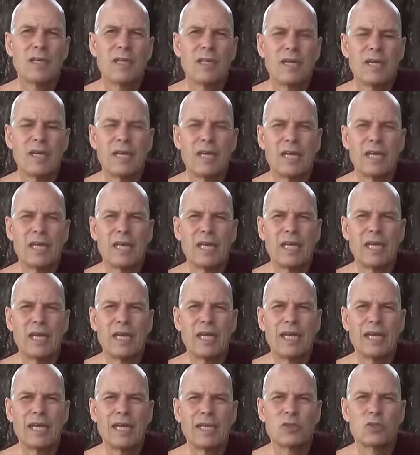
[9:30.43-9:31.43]

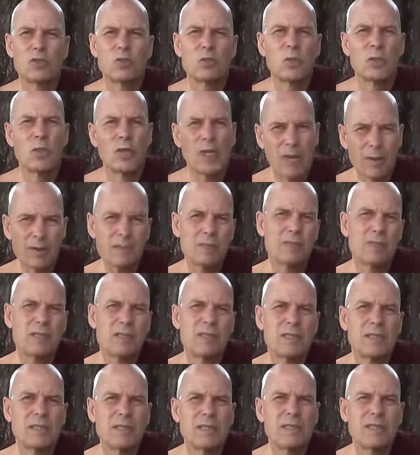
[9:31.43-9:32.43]
uh, to become
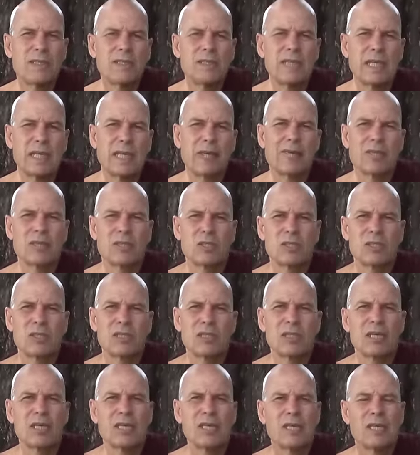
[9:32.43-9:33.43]
devas.
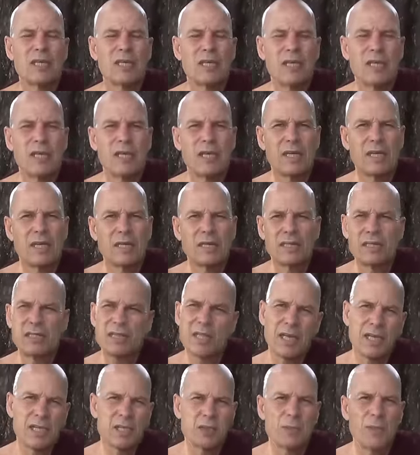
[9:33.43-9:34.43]
Uh, these
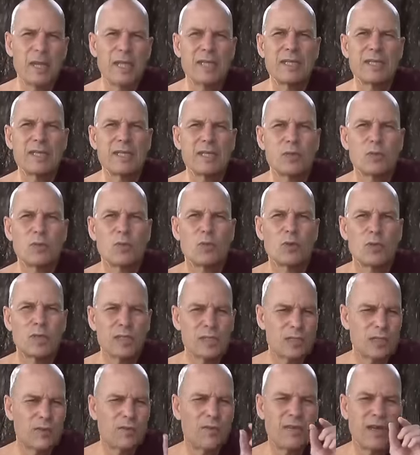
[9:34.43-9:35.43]
are explained in this book.
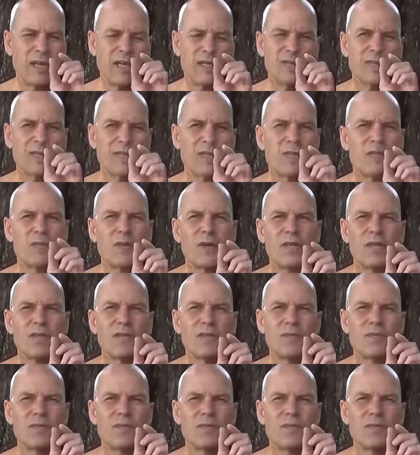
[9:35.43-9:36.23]
It's a very thin one.